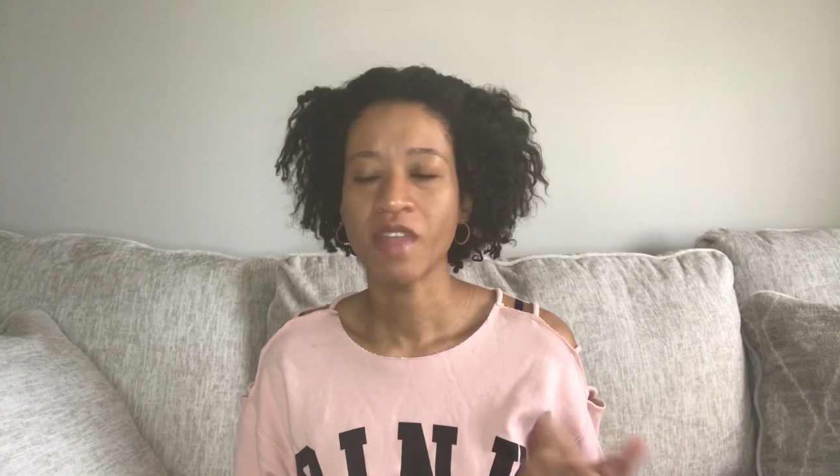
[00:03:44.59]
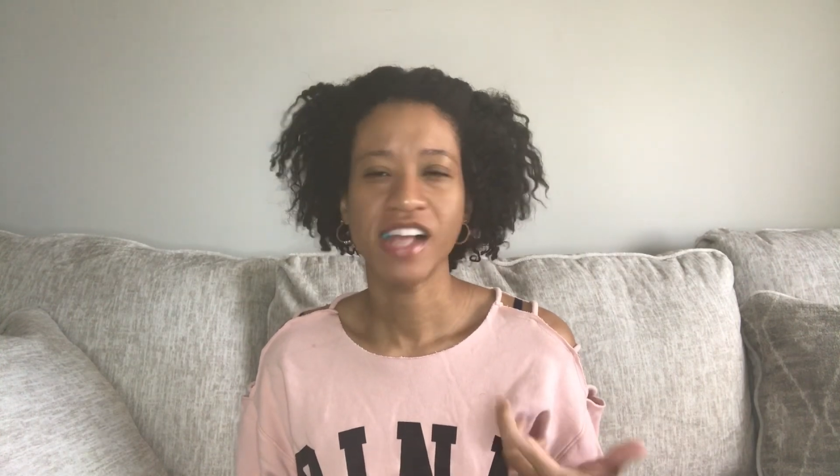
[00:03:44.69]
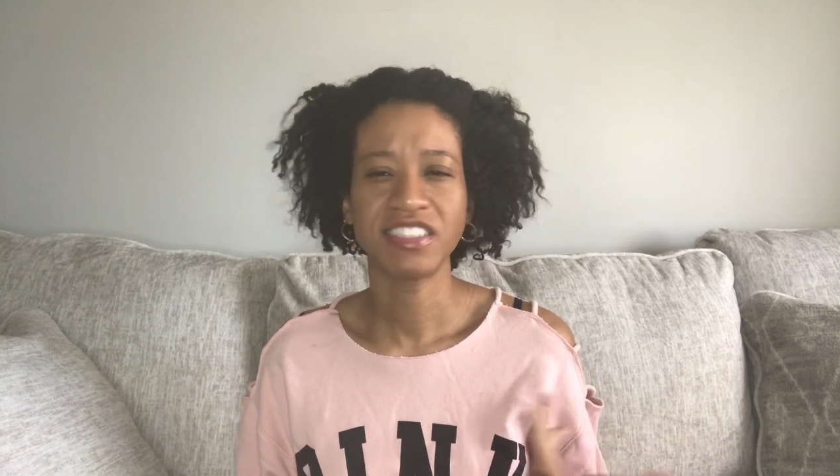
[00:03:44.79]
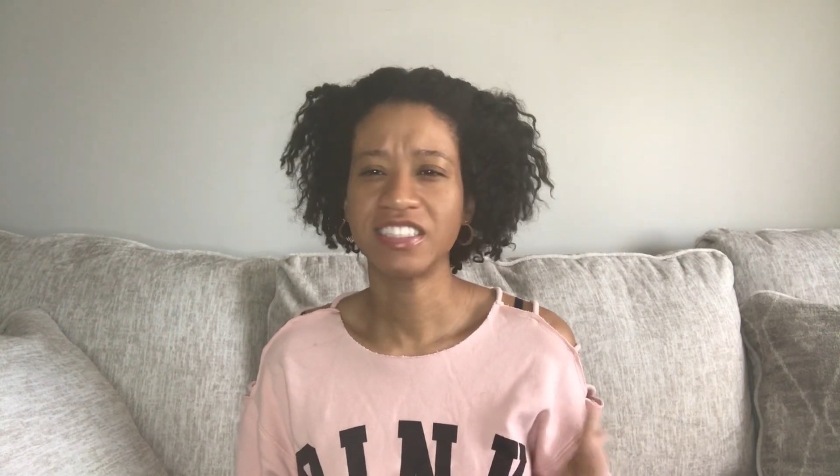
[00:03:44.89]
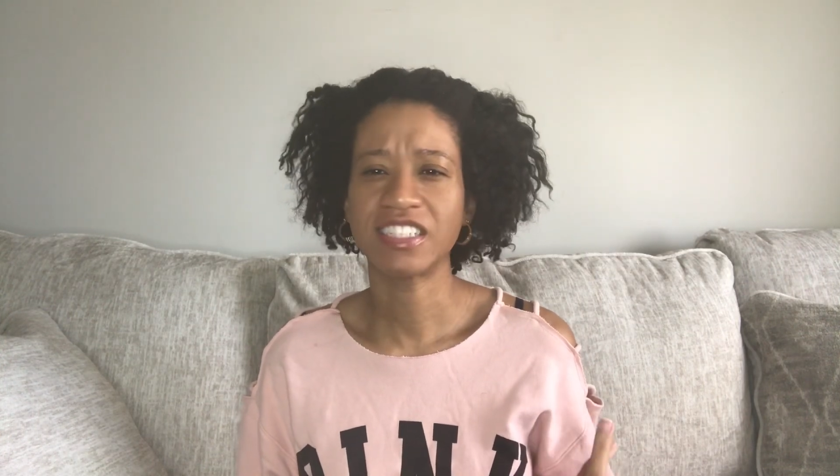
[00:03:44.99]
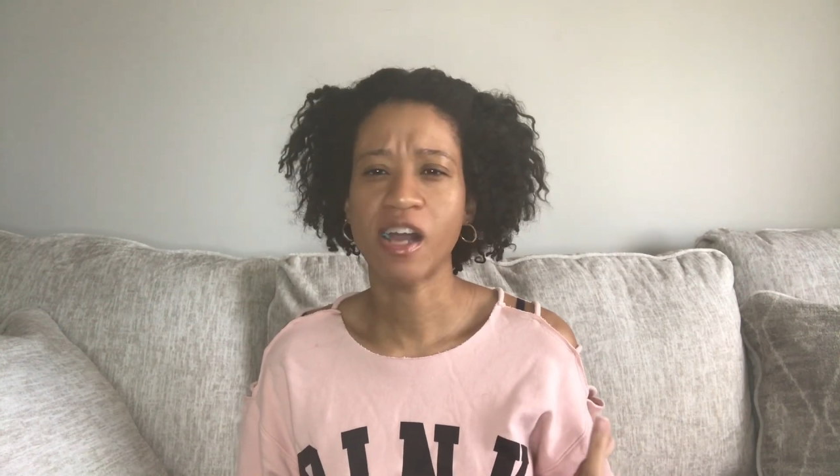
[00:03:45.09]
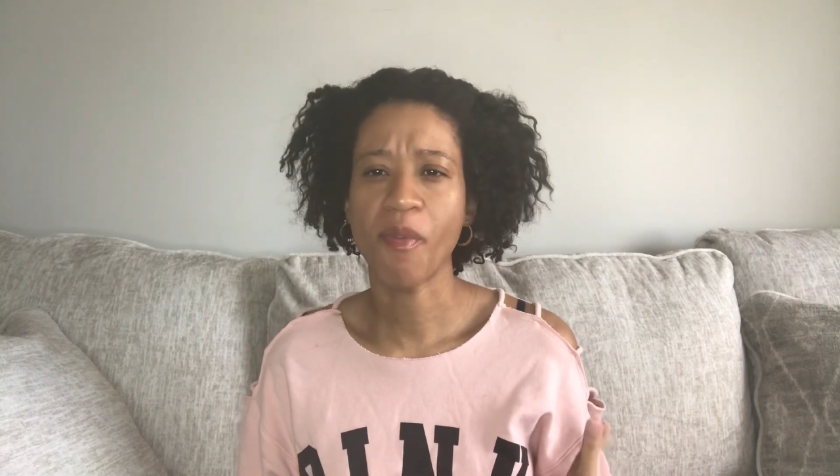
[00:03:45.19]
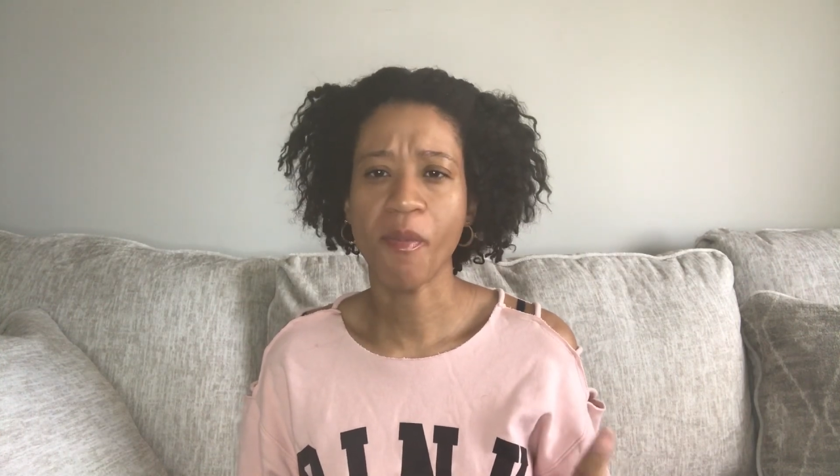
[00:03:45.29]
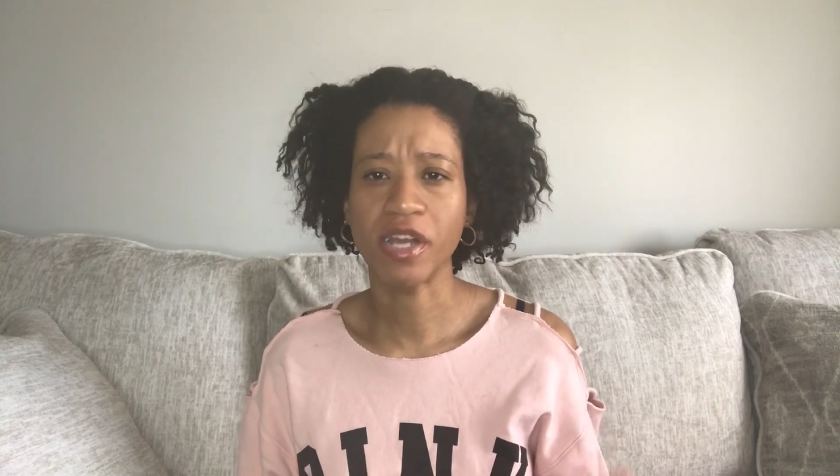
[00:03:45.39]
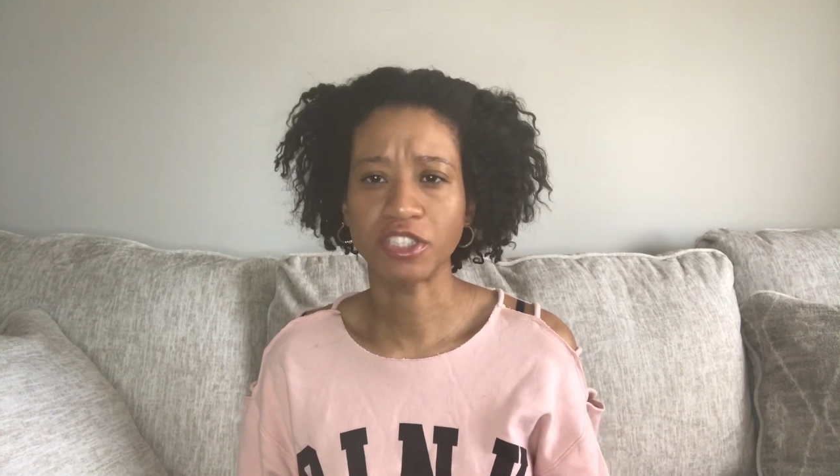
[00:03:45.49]
it's just a couple
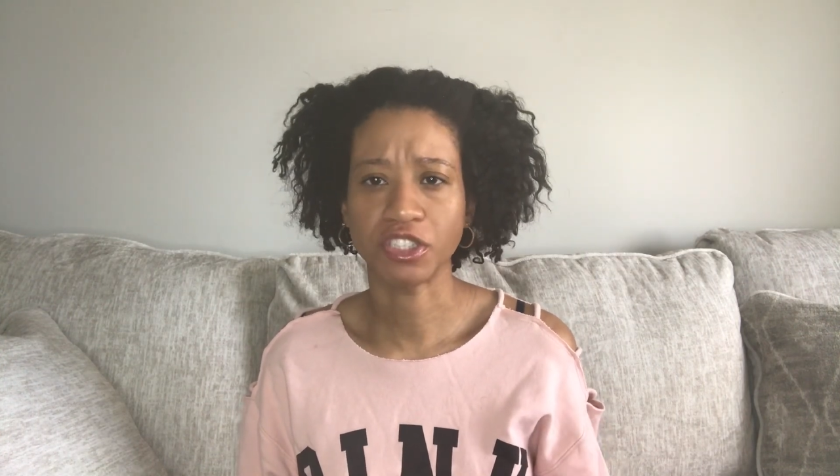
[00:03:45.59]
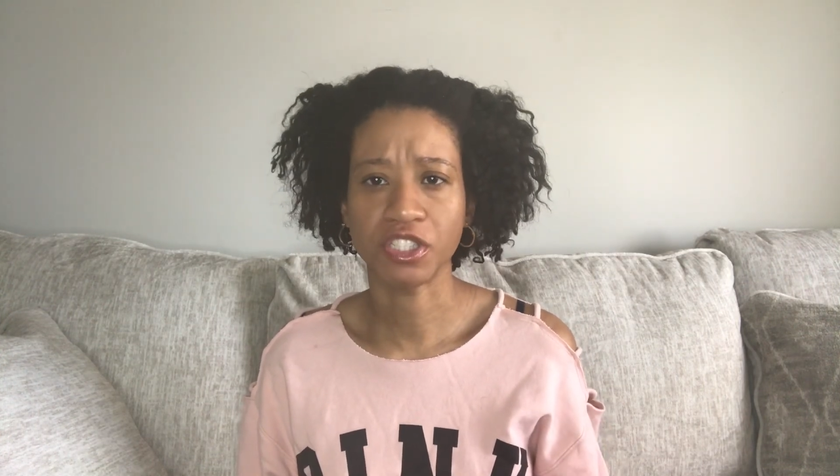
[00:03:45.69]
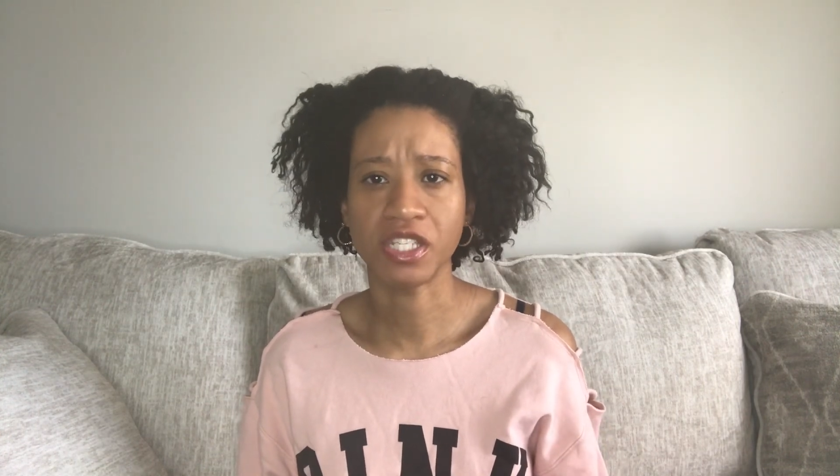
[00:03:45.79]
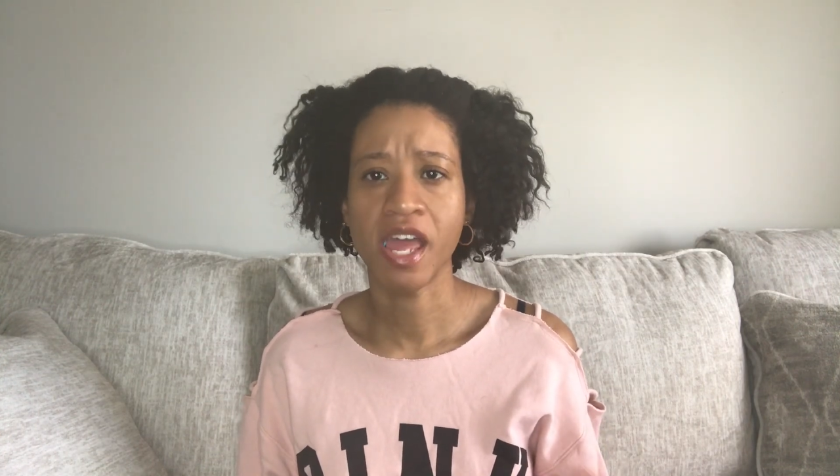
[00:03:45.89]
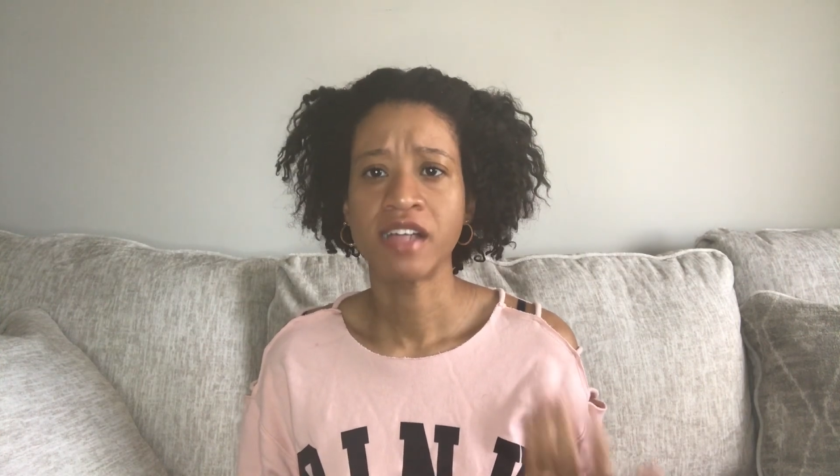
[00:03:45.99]
pictures